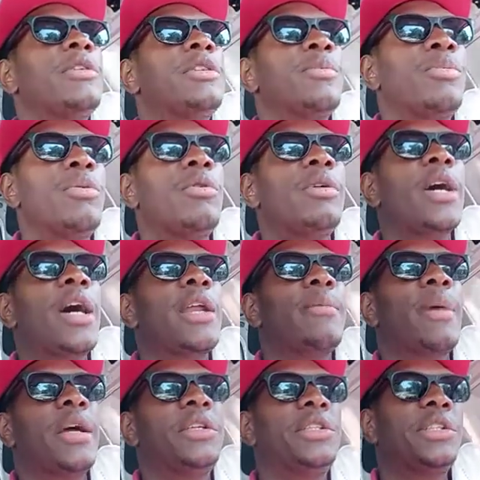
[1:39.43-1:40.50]
support out of
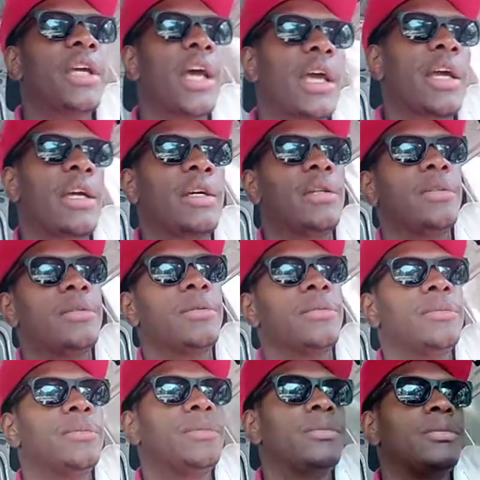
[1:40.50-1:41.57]
my check.
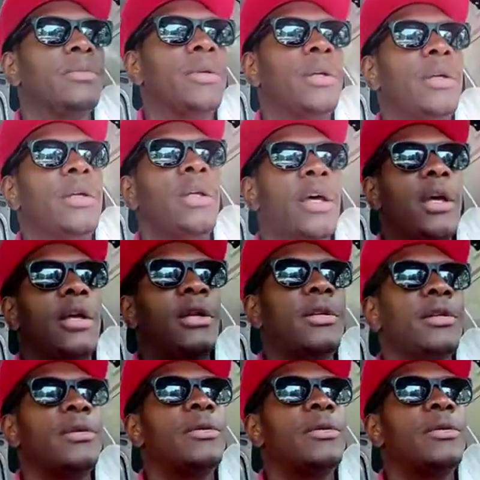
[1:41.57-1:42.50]
Now,